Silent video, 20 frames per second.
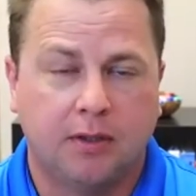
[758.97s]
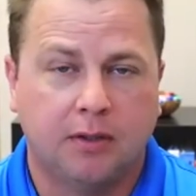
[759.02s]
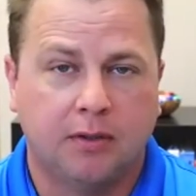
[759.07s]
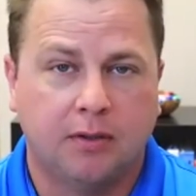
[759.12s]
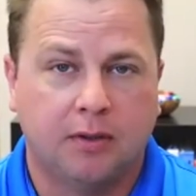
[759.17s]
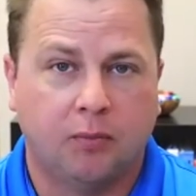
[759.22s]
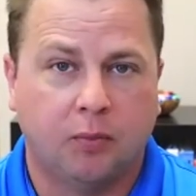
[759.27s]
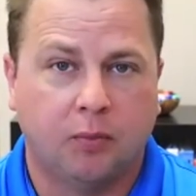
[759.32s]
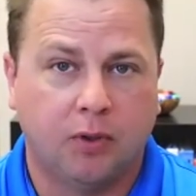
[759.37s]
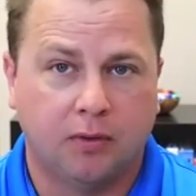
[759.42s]

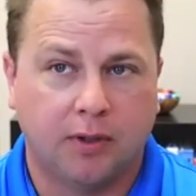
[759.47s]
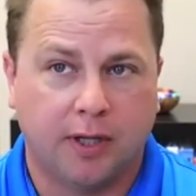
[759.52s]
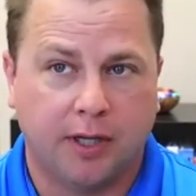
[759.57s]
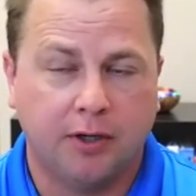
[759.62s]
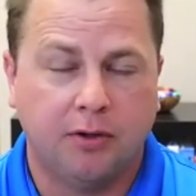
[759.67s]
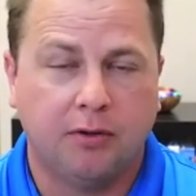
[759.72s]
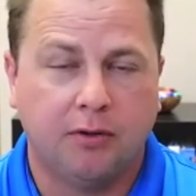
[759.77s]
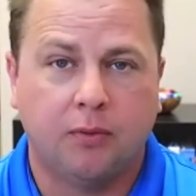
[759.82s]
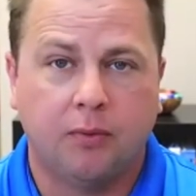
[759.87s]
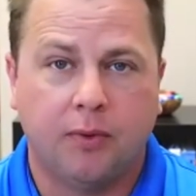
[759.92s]
We'll let
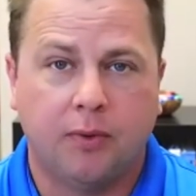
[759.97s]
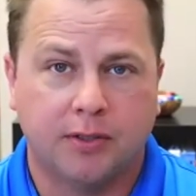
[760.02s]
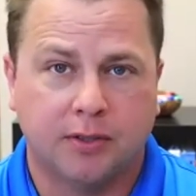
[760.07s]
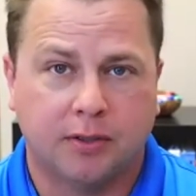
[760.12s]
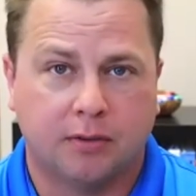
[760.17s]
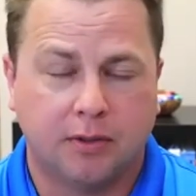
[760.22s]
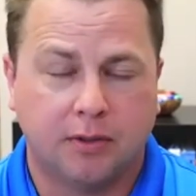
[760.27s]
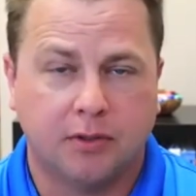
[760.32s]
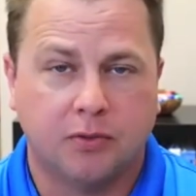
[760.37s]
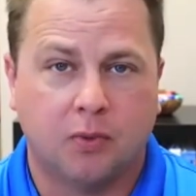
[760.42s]
you know when he's
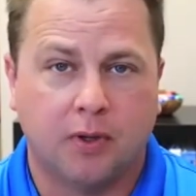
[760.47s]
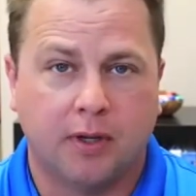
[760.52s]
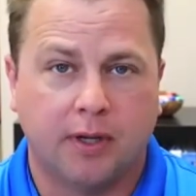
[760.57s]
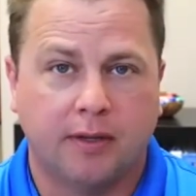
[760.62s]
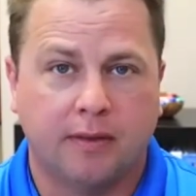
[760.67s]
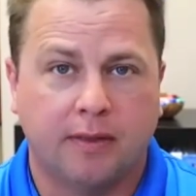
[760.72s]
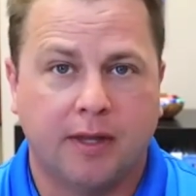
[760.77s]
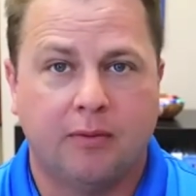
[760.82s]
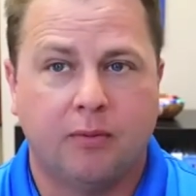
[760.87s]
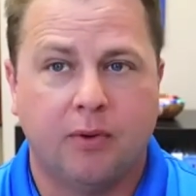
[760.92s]
on his
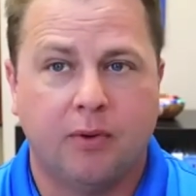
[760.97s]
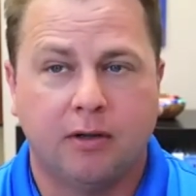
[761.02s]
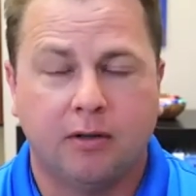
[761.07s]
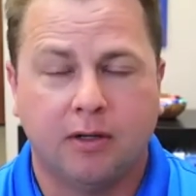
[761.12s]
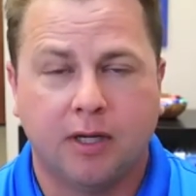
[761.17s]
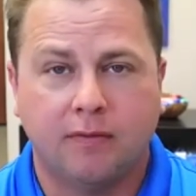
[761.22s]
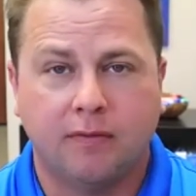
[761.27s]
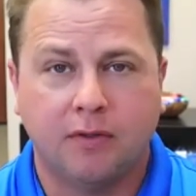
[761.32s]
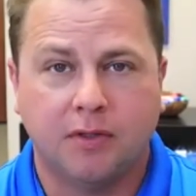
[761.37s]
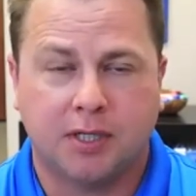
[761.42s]
way. That way it'll
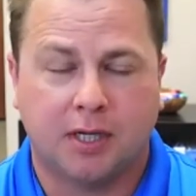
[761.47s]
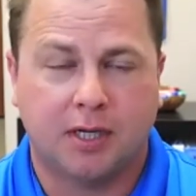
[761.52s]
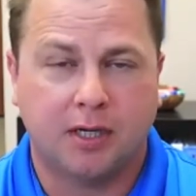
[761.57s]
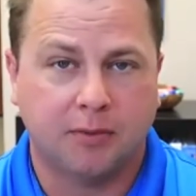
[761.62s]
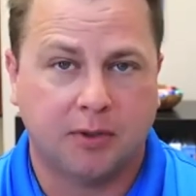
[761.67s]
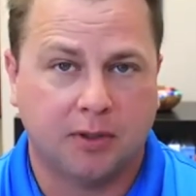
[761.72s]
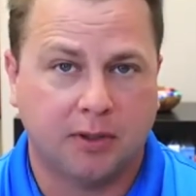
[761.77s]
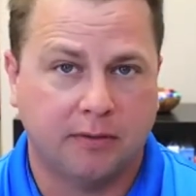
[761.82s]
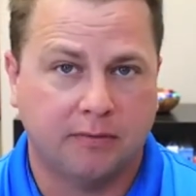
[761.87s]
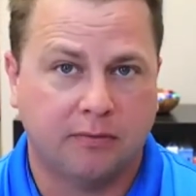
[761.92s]
give you time
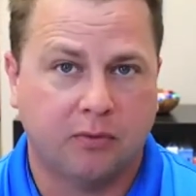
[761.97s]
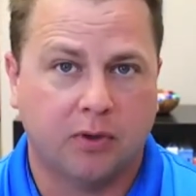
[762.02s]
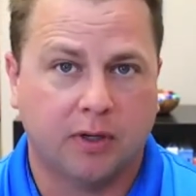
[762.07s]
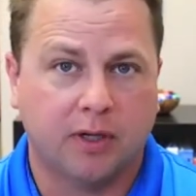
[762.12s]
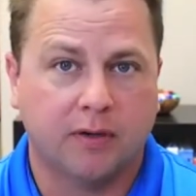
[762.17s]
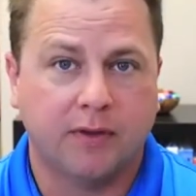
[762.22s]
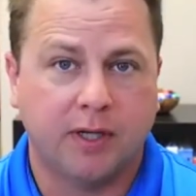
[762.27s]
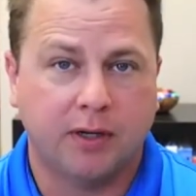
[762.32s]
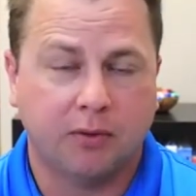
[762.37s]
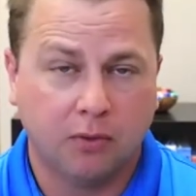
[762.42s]
to leave work
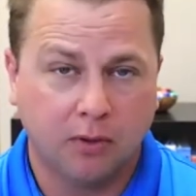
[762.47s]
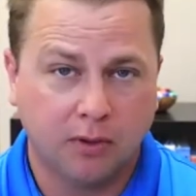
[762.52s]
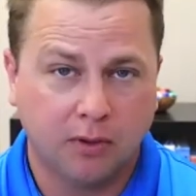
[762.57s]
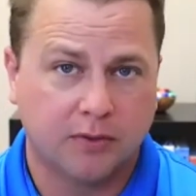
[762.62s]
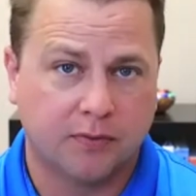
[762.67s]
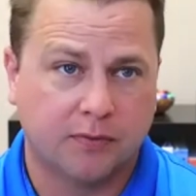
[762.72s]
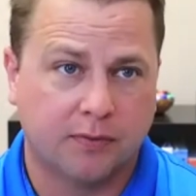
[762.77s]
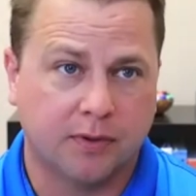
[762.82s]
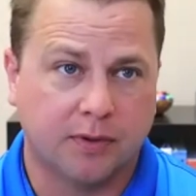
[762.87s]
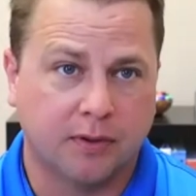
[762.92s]
if that works
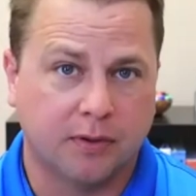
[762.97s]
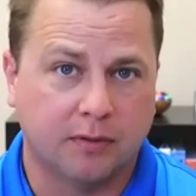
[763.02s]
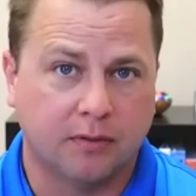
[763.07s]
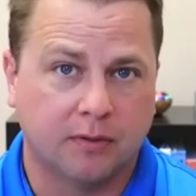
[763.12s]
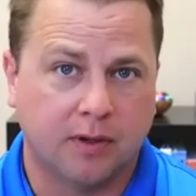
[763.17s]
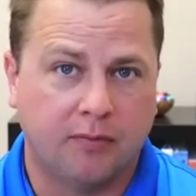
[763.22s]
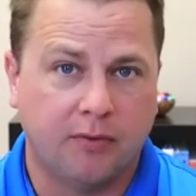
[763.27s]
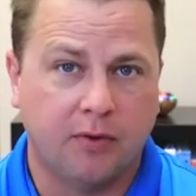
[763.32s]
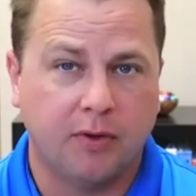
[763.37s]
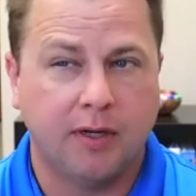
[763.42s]
for you.
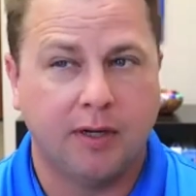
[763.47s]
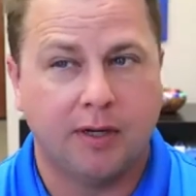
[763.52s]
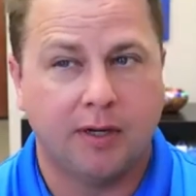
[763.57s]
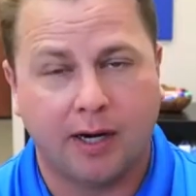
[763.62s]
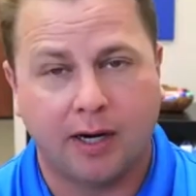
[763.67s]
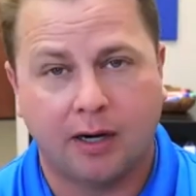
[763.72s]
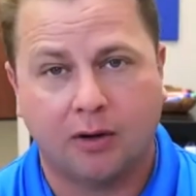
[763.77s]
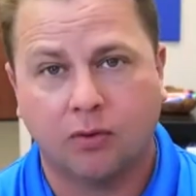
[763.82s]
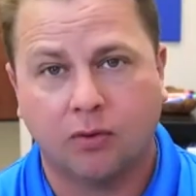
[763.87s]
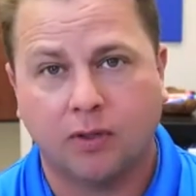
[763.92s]
If you need an
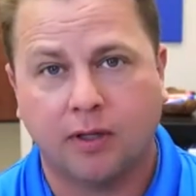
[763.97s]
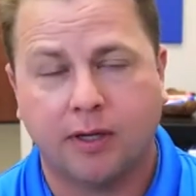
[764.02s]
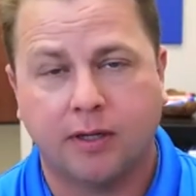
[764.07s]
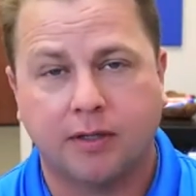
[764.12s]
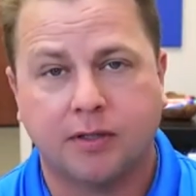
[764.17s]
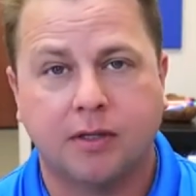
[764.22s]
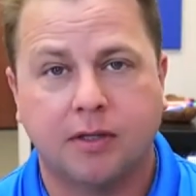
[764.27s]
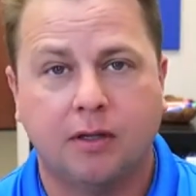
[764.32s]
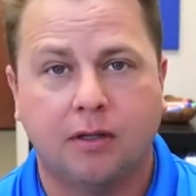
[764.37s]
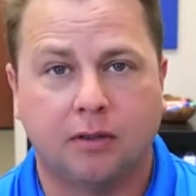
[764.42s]
hour, let
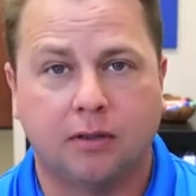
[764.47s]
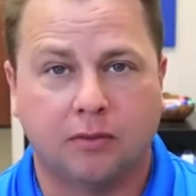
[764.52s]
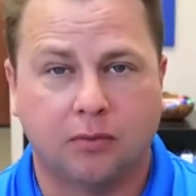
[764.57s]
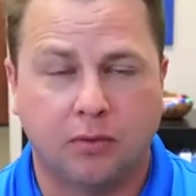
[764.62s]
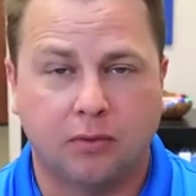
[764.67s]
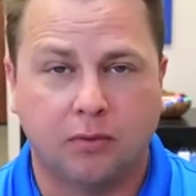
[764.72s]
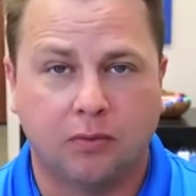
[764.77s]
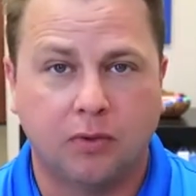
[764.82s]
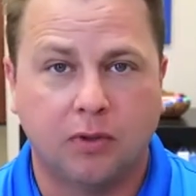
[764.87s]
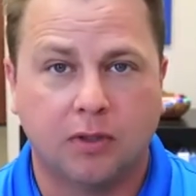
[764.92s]
us know.
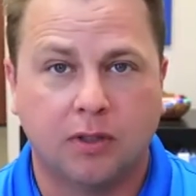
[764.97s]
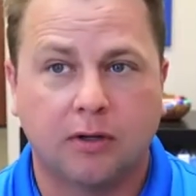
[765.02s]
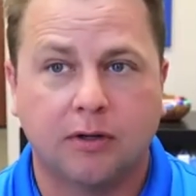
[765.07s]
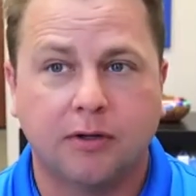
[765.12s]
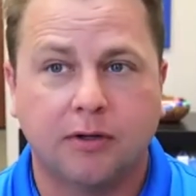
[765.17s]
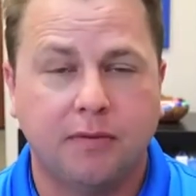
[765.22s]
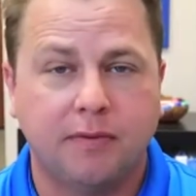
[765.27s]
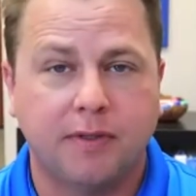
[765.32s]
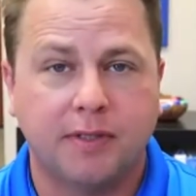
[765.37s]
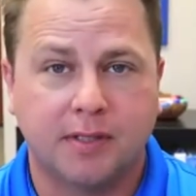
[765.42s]
We'll, we'll alert
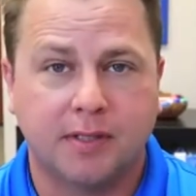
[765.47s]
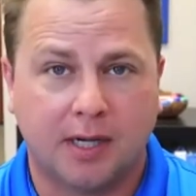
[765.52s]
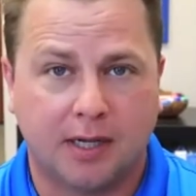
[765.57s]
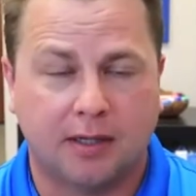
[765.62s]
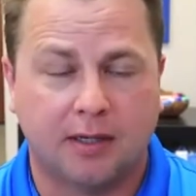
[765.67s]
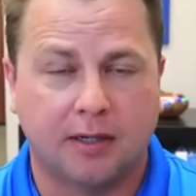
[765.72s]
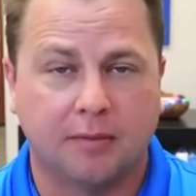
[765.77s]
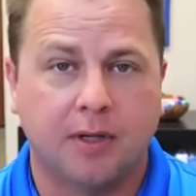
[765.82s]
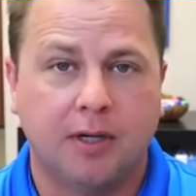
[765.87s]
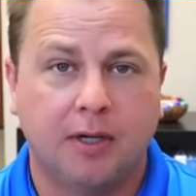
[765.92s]
you in
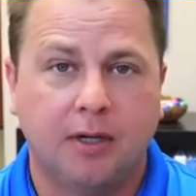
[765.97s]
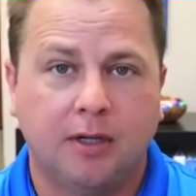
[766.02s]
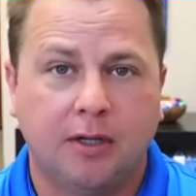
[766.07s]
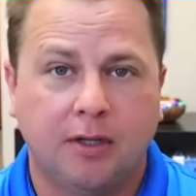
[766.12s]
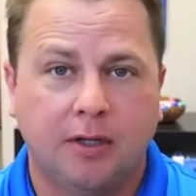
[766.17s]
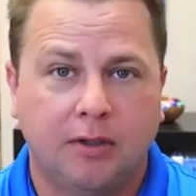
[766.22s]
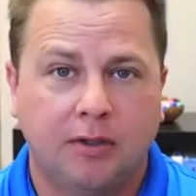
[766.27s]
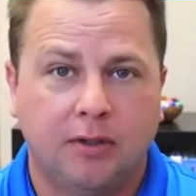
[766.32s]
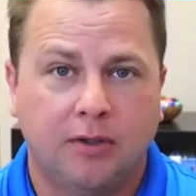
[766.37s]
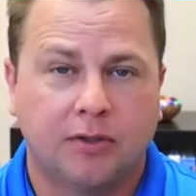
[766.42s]
time
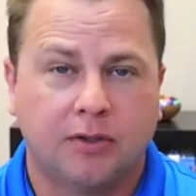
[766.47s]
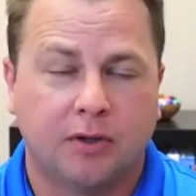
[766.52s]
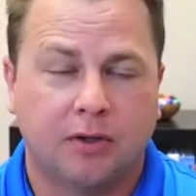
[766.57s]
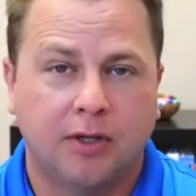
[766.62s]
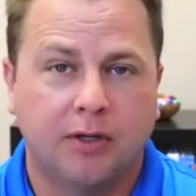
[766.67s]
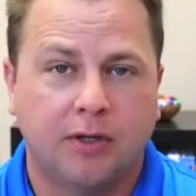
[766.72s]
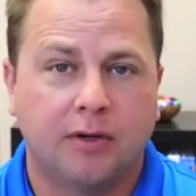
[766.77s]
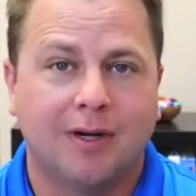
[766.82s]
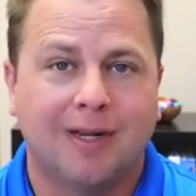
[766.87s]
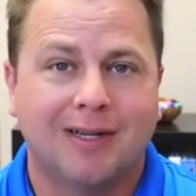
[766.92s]
so
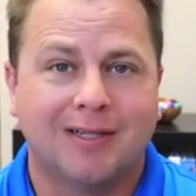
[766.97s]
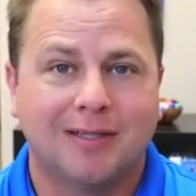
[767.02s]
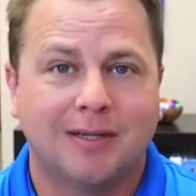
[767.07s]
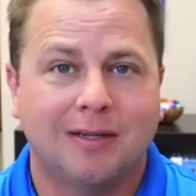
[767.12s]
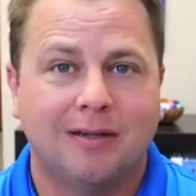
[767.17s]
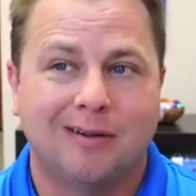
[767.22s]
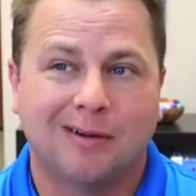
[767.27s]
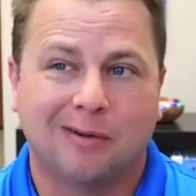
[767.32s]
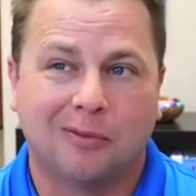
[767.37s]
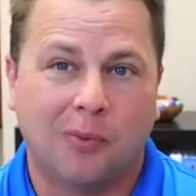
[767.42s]
that you're not
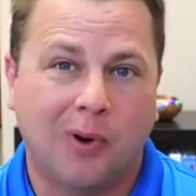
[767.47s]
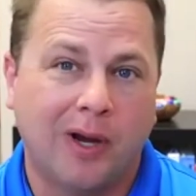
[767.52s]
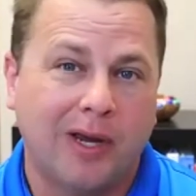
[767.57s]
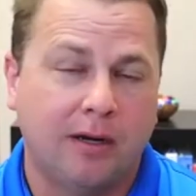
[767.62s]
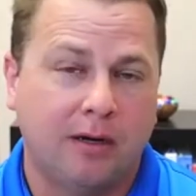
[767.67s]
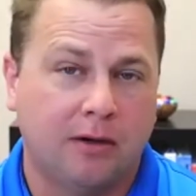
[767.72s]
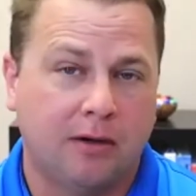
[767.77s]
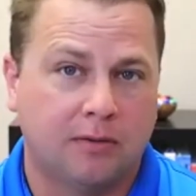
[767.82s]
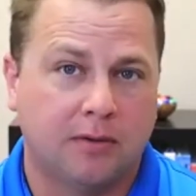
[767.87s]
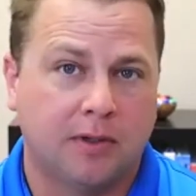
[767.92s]
sitting there
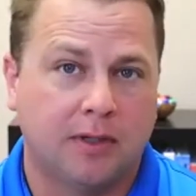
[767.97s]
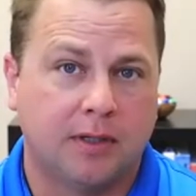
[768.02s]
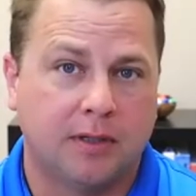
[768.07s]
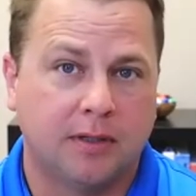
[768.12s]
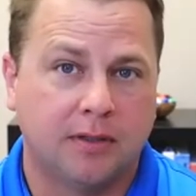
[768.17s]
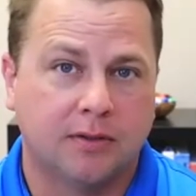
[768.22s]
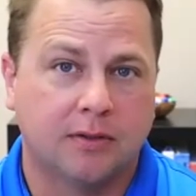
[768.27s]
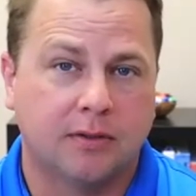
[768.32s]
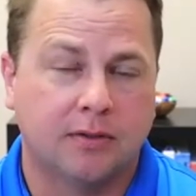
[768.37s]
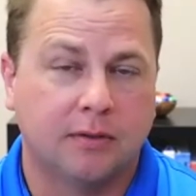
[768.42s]
waiting on
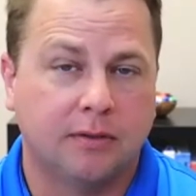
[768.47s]
us.